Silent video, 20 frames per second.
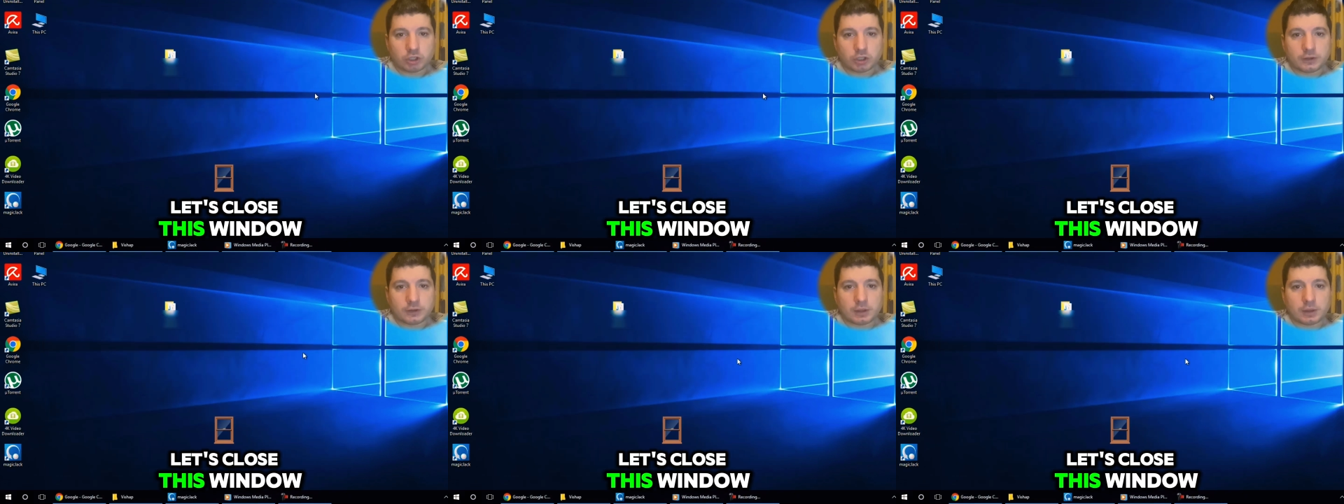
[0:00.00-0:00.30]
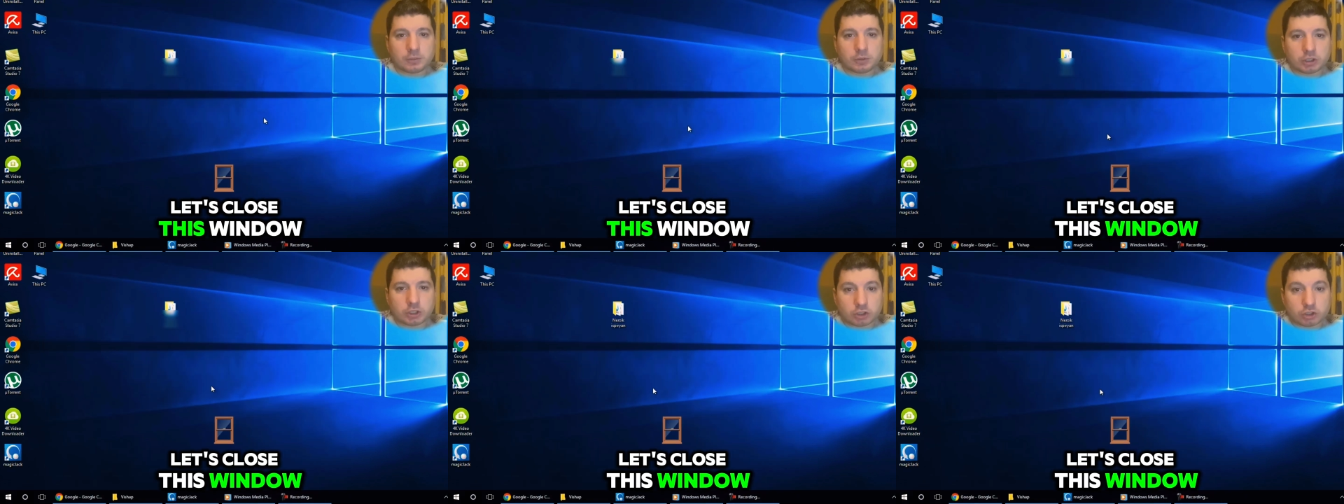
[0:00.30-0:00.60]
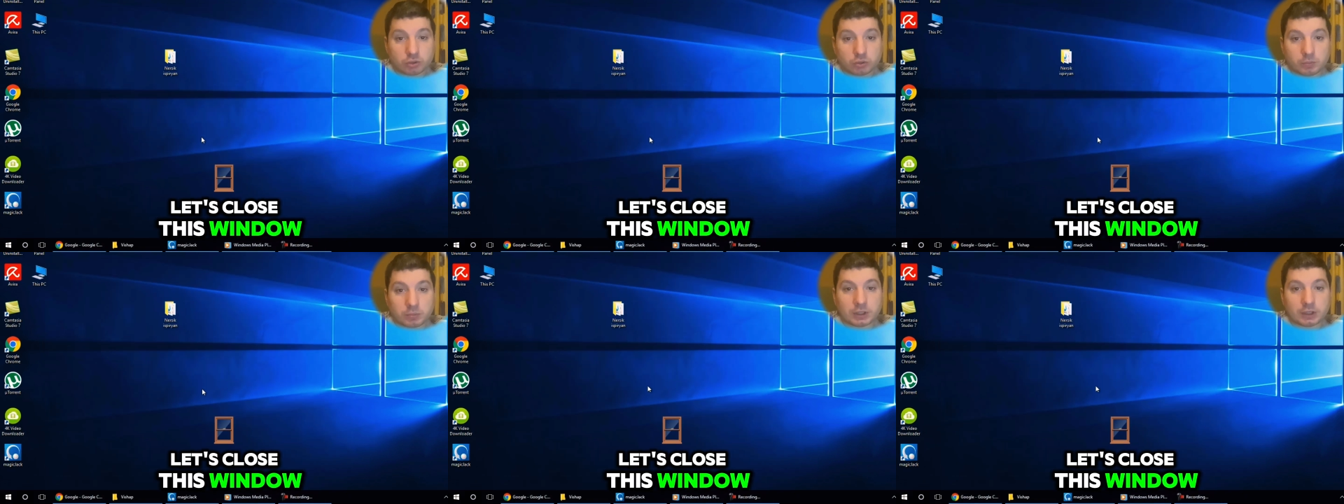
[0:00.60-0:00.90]
this
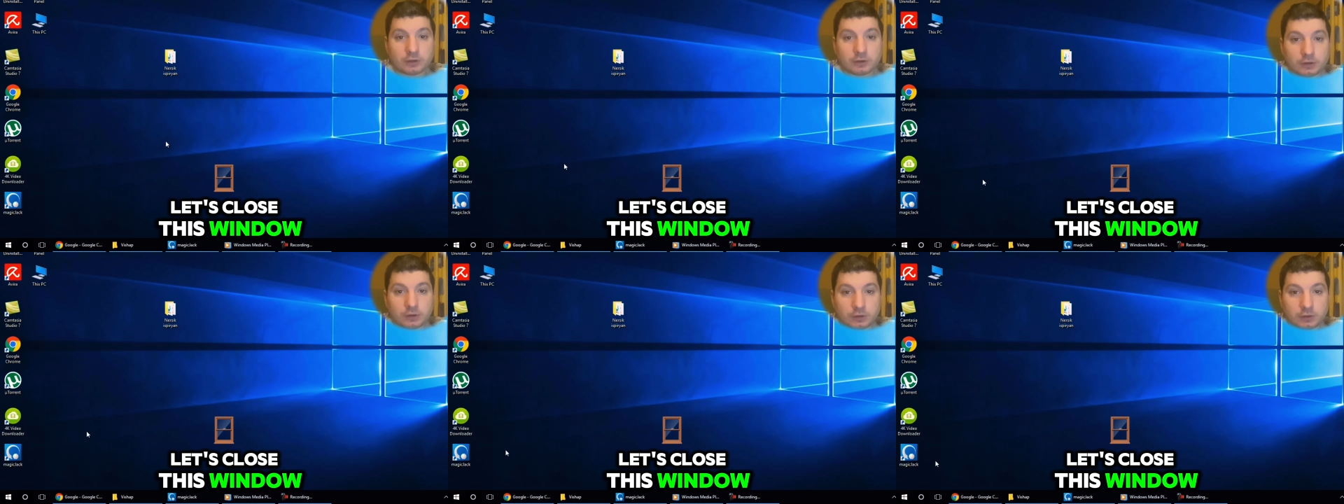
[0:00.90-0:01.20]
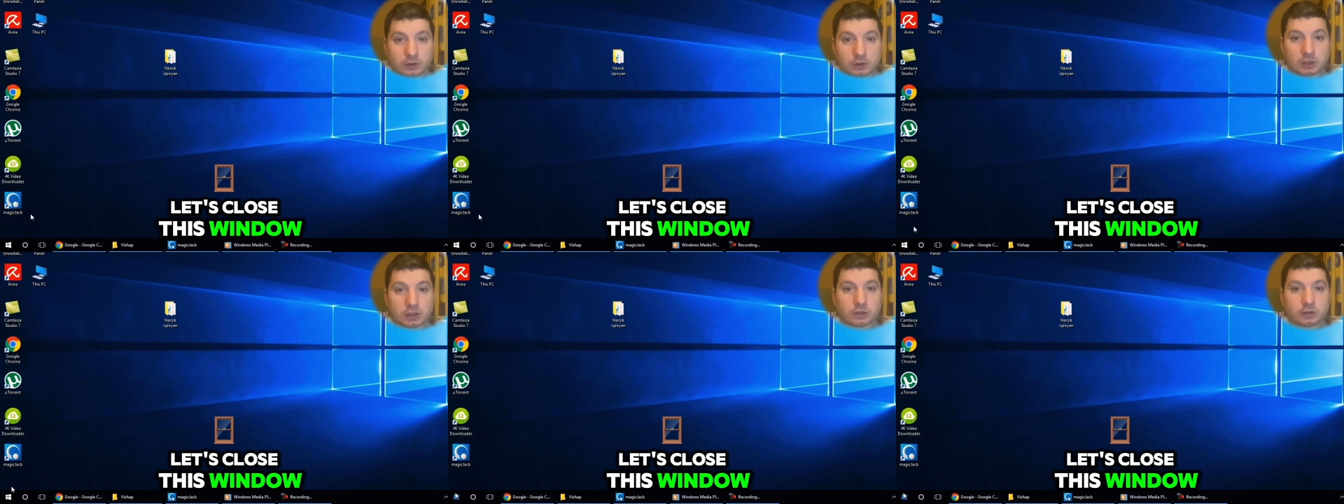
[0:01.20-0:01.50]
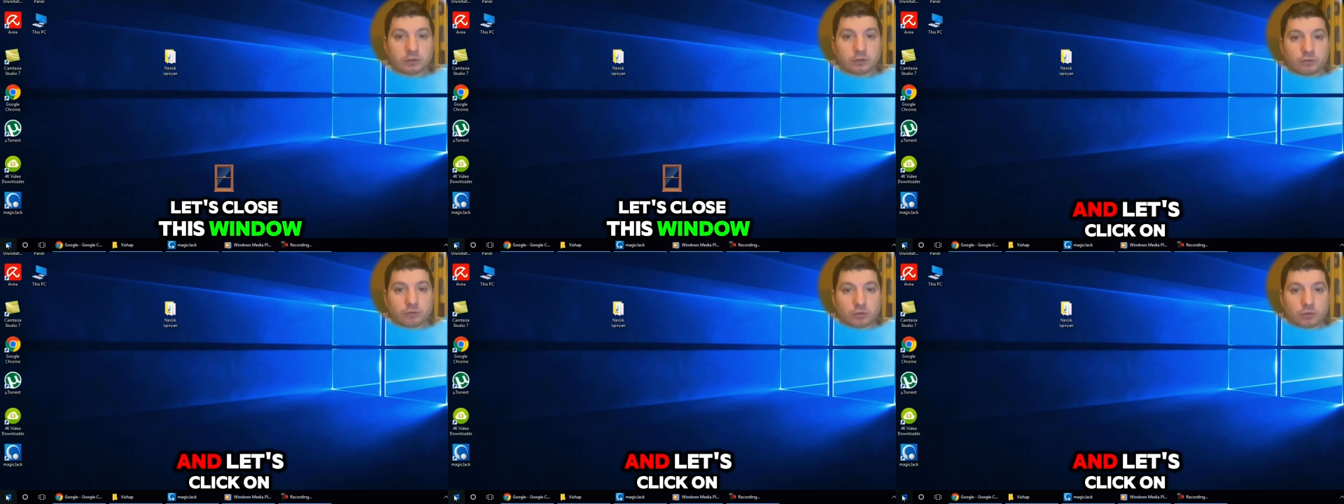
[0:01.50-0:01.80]
window
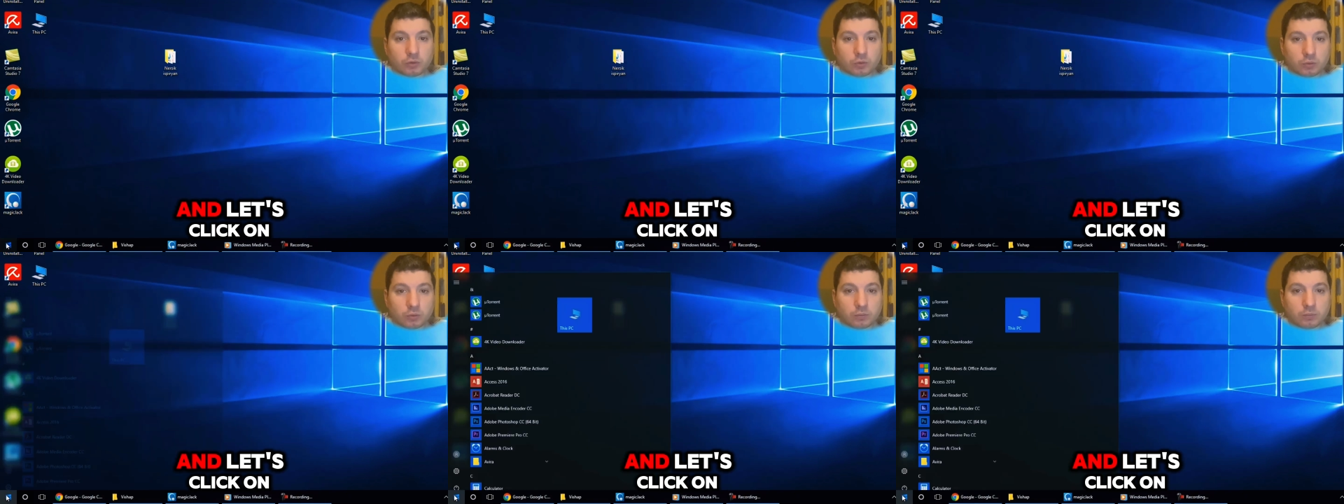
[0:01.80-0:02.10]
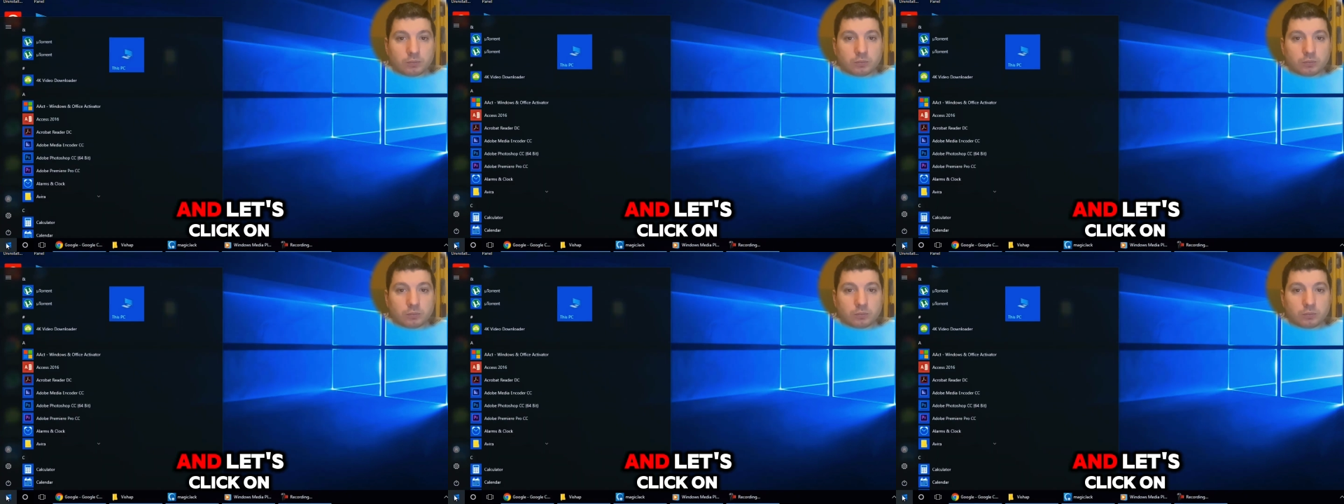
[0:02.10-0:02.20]
and